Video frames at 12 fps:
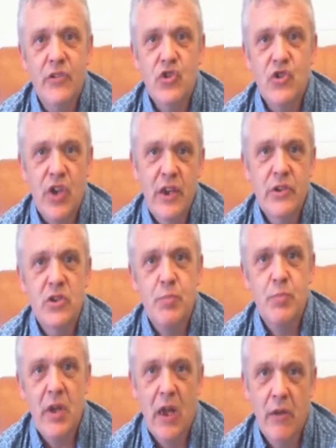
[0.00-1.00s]
and change its
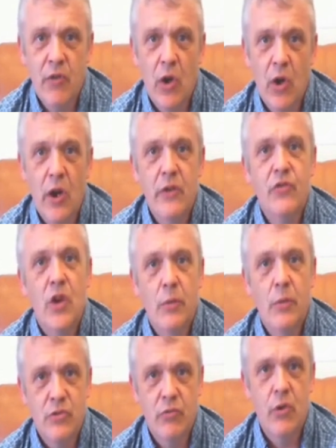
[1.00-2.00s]
behaviour in
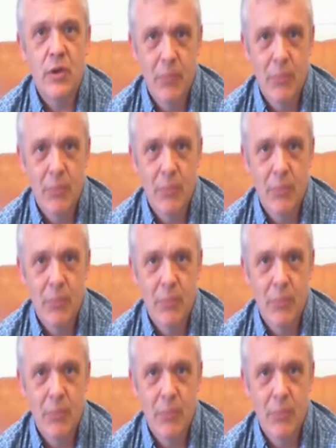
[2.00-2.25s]
terms of what